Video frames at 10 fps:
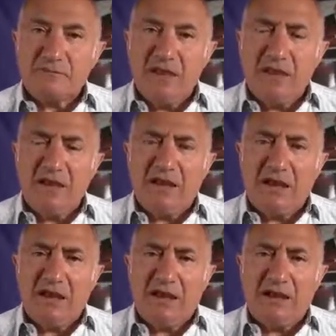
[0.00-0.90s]

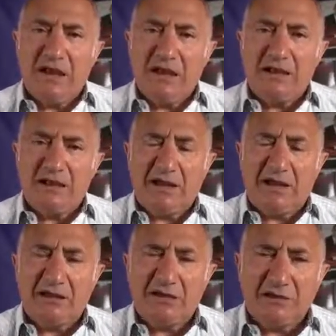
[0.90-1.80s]

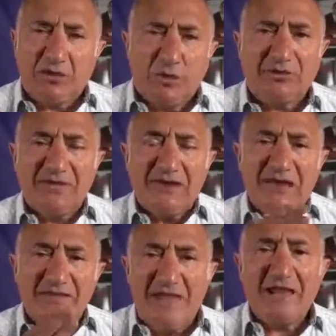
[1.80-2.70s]
of course,
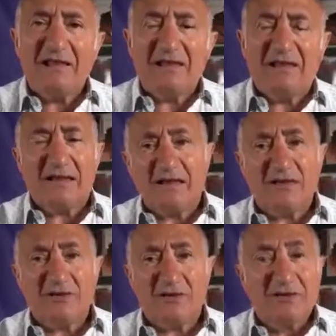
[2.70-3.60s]
that can
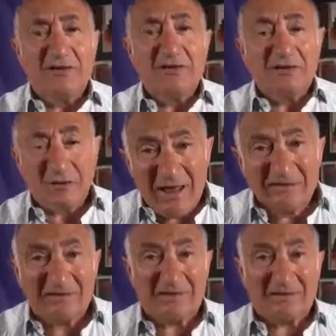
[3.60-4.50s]
lead to an
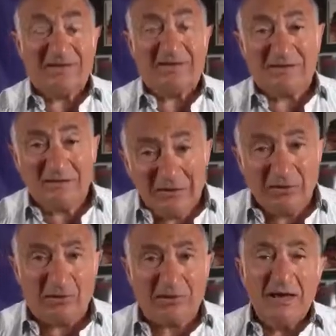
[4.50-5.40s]
accident, can lead to
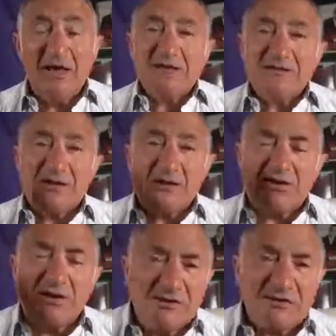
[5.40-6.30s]
difficulty. So can
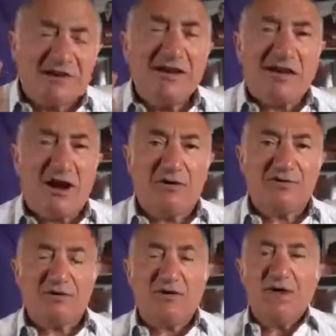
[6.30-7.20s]
I just encourage
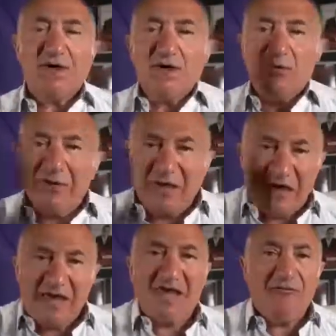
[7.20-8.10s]
you, be
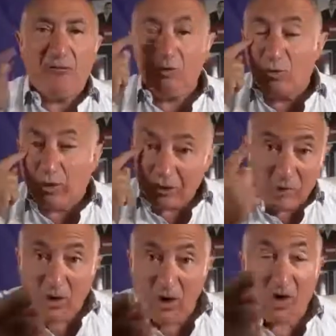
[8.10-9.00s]
careful what
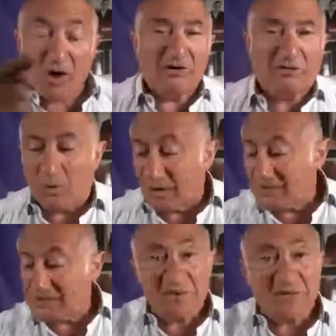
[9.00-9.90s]
your eyes watch,
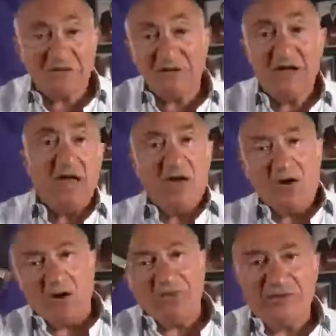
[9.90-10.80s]
especially
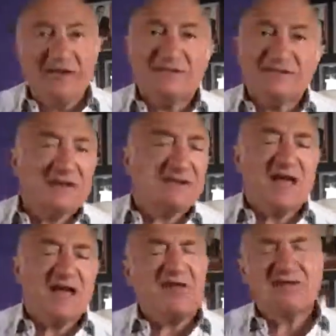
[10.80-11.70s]
on these things.
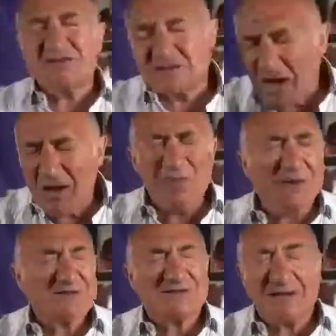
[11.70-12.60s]
Now, there's so
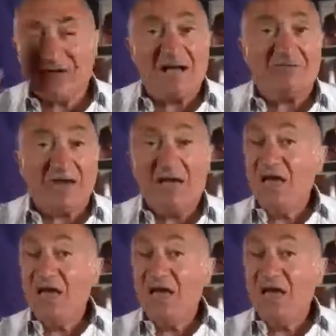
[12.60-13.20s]
much stuff out there.